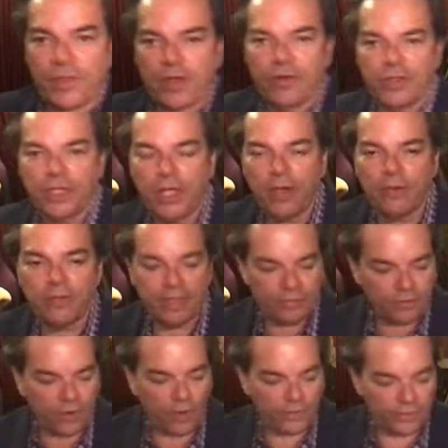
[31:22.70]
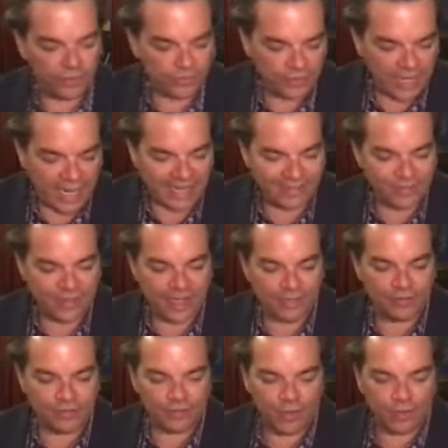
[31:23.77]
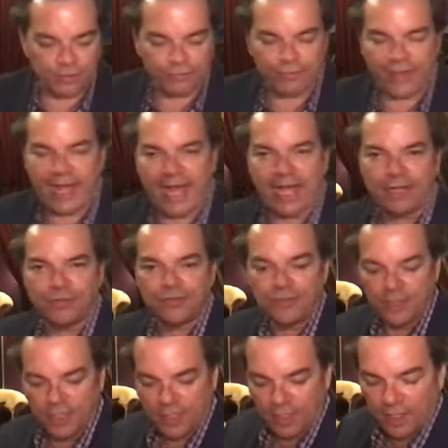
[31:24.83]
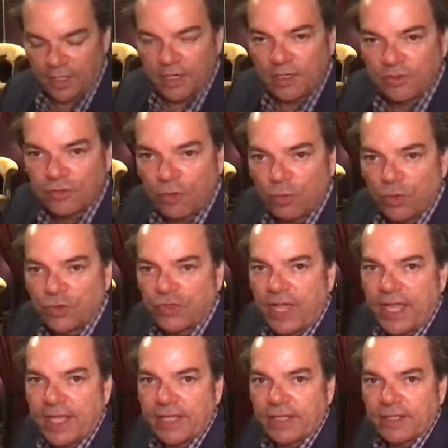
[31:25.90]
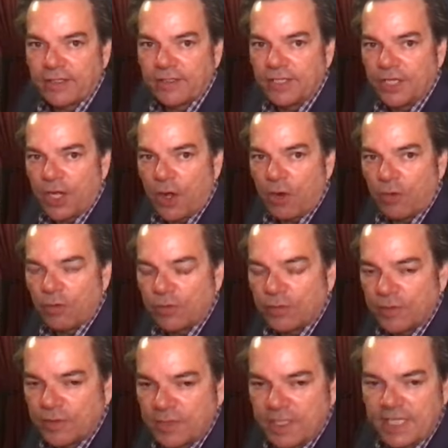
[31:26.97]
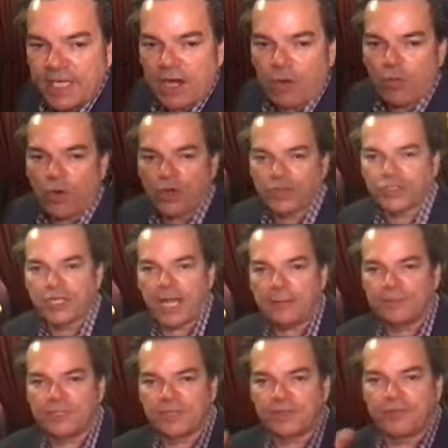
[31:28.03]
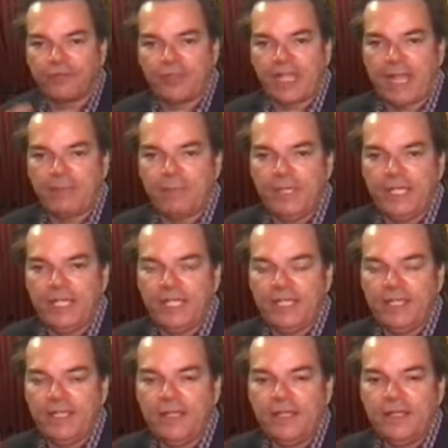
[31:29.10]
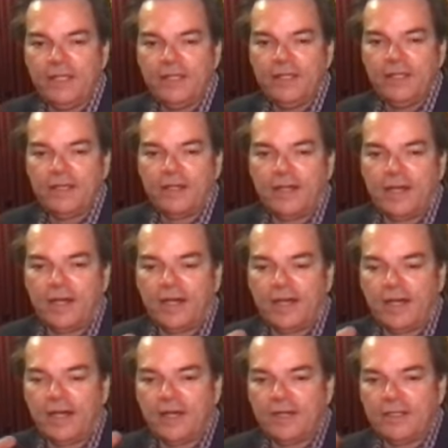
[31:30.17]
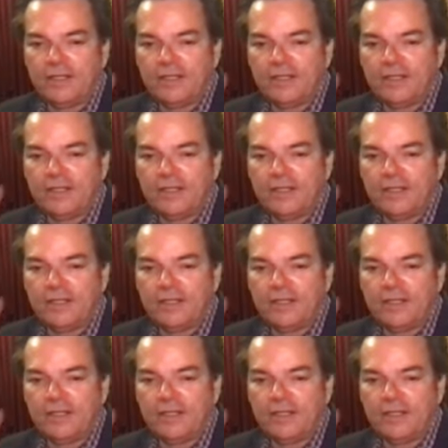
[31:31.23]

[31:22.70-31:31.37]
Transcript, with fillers: there you go. That's called the Scotch and Soda Flash. So we'll take, you know, in our workshops at the VIP, uh,